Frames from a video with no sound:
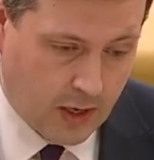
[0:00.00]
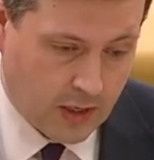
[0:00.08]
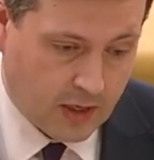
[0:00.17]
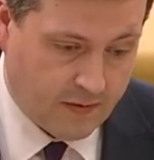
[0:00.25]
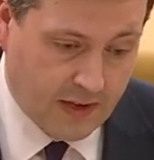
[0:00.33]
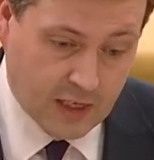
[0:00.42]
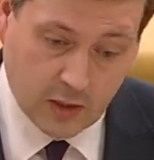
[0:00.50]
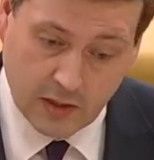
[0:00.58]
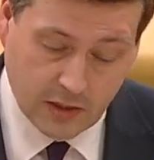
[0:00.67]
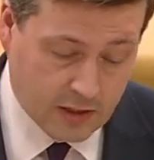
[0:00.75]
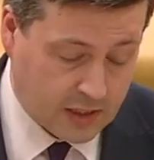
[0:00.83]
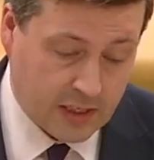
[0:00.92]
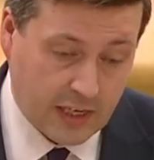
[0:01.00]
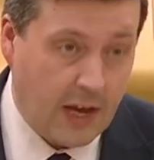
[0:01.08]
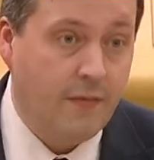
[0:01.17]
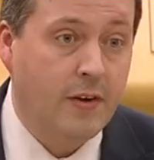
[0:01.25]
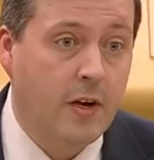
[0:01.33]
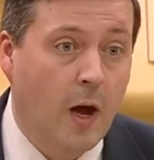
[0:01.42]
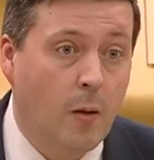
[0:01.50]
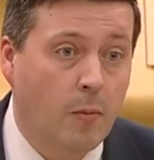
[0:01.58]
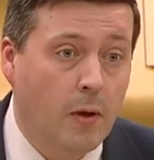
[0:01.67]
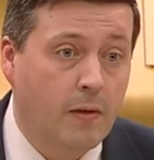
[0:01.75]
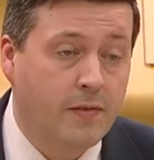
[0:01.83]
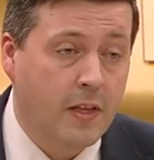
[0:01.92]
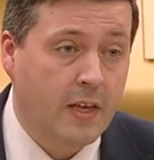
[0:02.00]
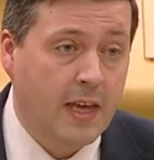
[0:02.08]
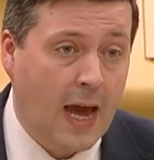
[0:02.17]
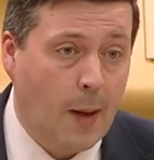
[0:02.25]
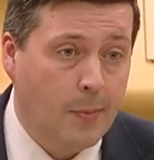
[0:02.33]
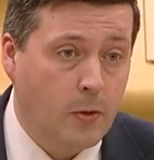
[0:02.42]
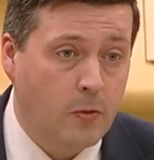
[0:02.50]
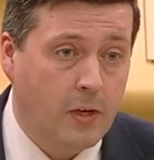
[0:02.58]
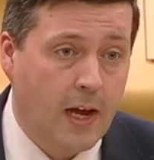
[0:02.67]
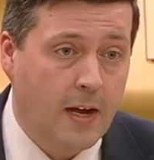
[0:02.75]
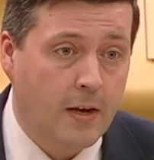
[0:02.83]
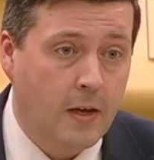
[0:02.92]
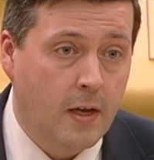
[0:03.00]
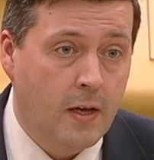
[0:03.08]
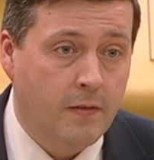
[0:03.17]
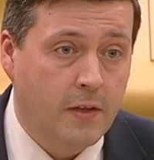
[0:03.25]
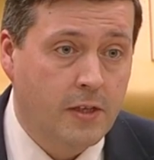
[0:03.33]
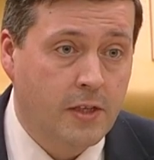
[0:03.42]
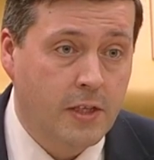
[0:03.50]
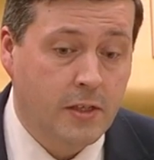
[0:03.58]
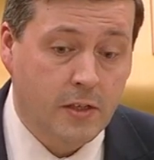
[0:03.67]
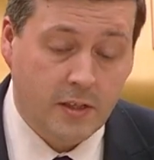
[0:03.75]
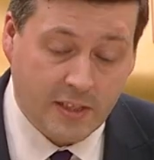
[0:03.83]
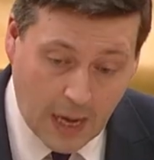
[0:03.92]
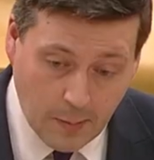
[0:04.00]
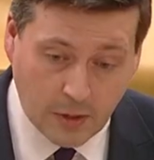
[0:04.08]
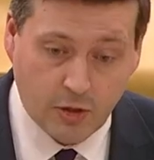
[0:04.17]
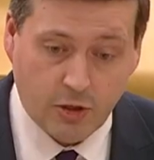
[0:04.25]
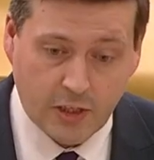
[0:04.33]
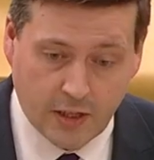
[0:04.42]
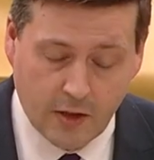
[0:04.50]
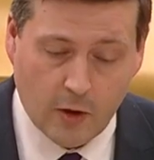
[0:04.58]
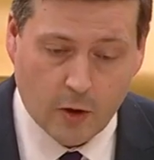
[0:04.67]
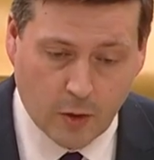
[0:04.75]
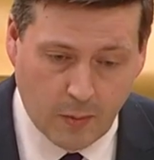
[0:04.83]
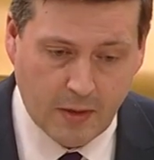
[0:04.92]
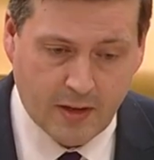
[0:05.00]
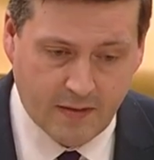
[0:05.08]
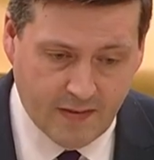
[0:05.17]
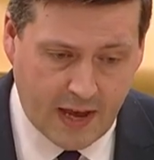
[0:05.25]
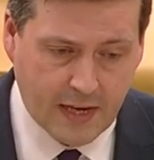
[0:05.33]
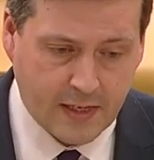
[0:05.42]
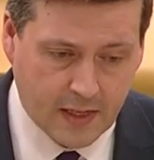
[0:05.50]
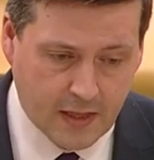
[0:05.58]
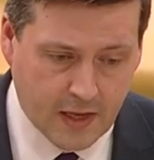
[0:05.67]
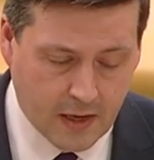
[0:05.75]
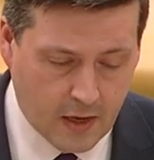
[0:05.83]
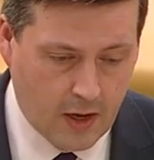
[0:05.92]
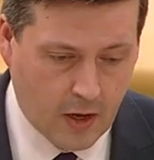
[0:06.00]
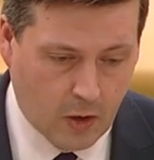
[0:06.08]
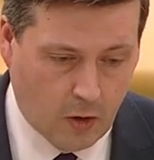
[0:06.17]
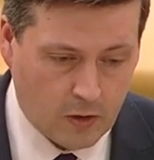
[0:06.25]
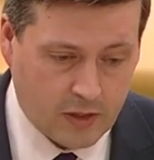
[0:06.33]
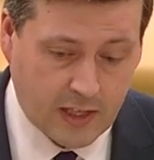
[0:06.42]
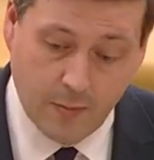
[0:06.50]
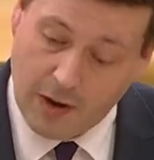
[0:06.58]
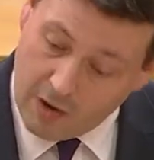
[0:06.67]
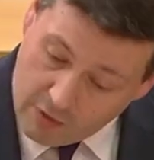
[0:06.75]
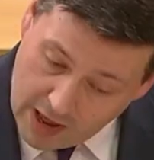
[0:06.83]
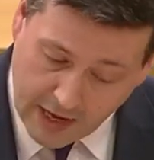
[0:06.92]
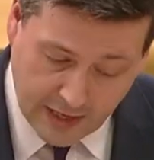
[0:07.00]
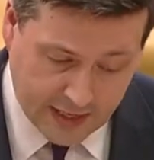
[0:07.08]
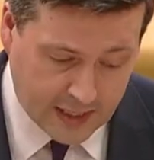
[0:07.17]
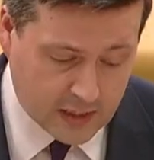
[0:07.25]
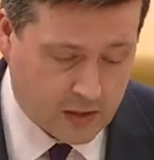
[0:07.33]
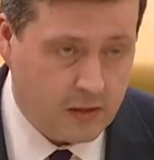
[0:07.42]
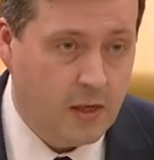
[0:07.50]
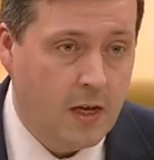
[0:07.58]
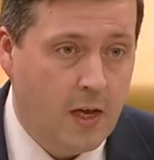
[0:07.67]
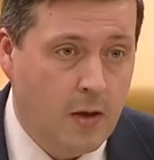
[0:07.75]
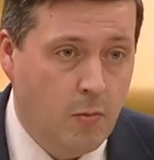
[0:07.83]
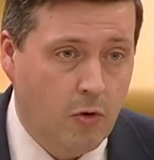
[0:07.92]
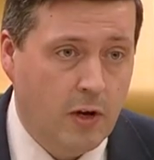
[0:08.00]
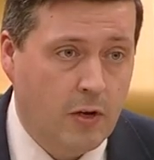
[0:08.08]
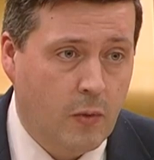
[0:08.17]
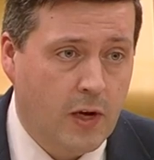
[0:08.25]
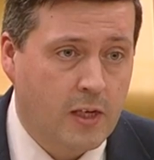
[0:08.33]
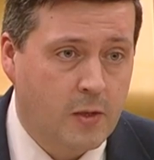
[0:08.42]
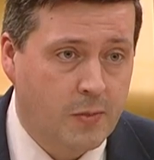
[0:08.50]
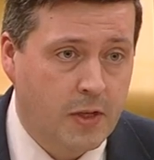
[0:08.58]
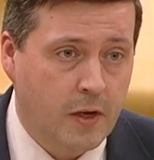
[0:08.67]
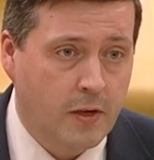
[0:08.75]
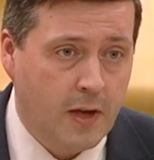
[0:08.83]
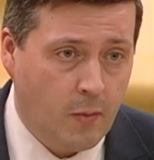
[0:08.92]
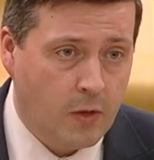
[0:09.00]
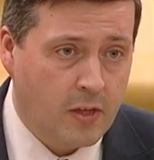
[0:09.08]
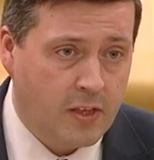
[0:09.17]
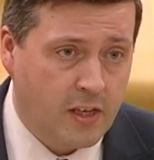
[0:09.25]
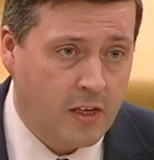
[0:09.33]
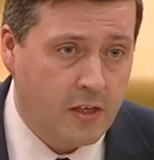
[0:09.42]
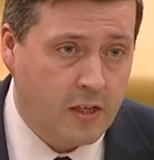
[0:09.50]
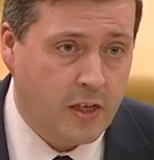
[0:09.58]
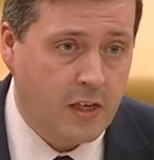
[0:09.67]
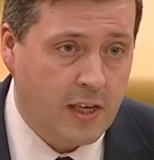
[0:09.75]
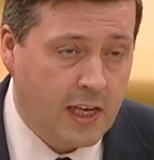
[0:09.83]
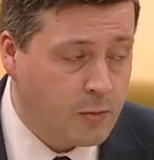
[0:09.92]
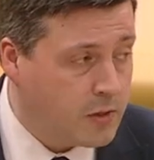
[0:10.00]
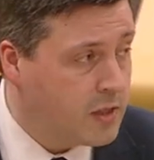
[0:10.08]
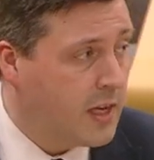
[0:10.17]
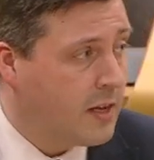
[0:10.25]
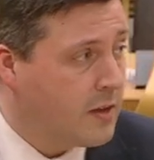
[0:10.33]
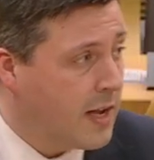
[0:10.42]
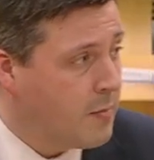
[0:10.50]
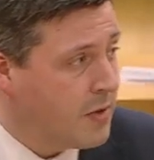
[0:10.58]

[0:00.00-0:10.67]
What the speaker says: to invest. There is a significant uplift in the capital grant this year, demonstrating our commitment to invest in the college state. But I recognise that more requires to be done, and we'll continue to engage with the sector on that